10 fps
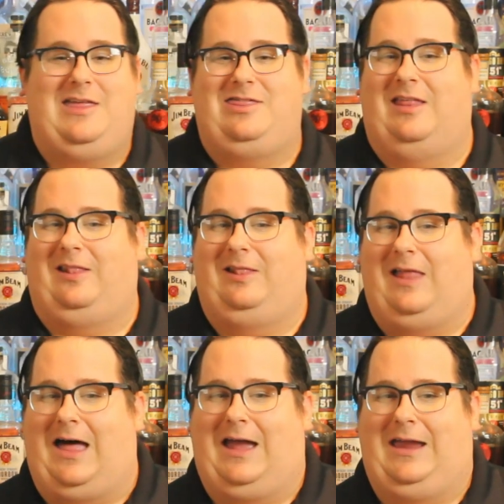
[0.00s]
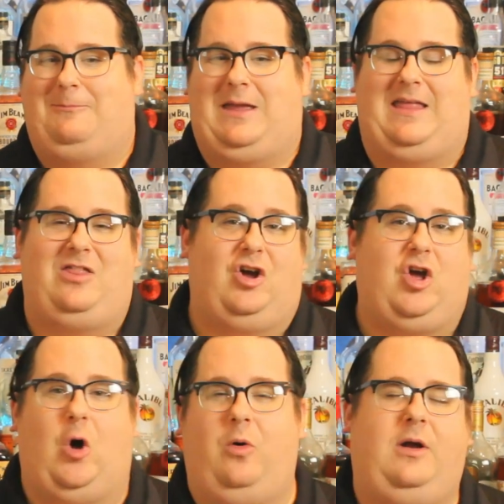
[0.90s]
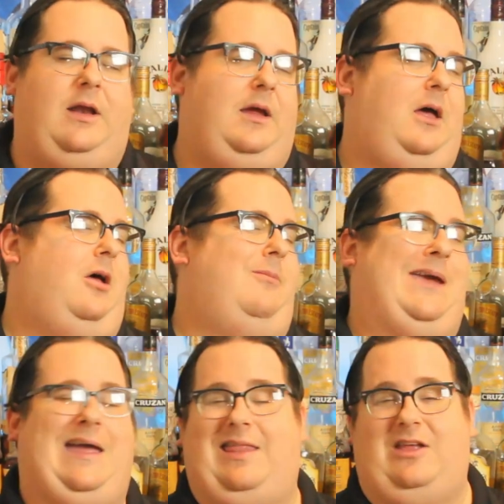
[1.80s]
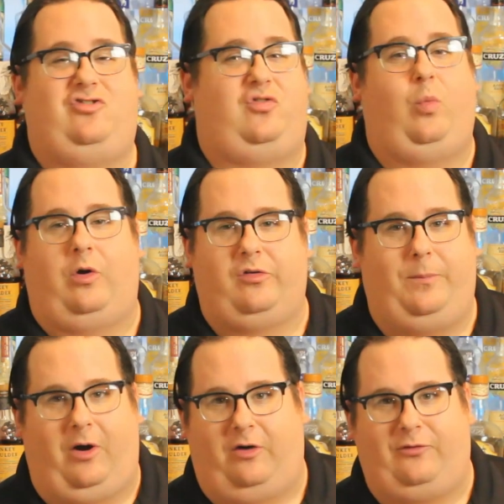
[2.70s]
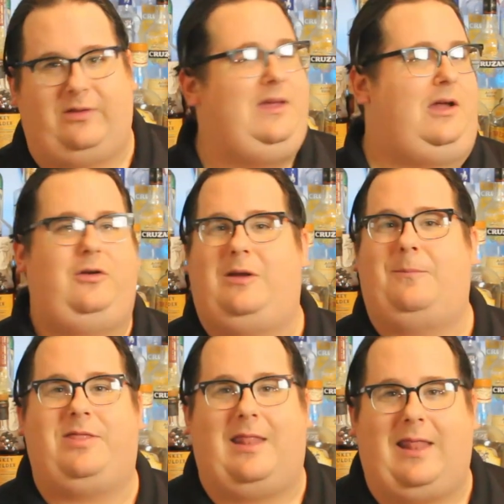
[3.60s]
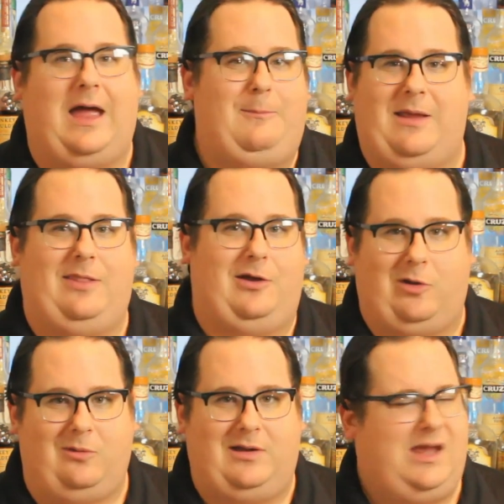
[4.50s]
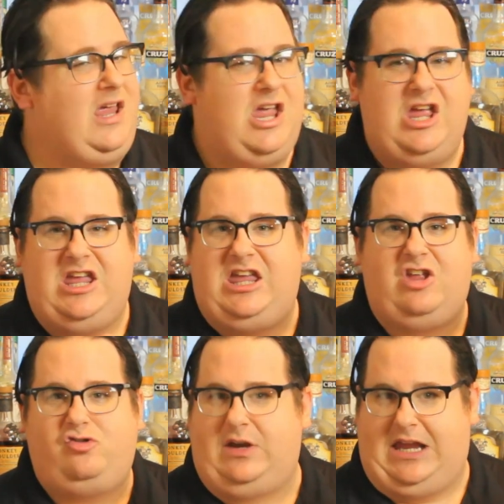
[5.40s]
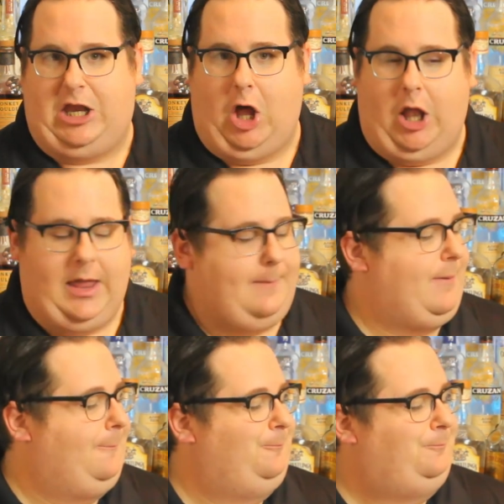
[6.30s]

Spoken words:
The lime and the coconut. Oh my God, that just works perfectly. You know, you put the lime in the coconut, you drink it all up.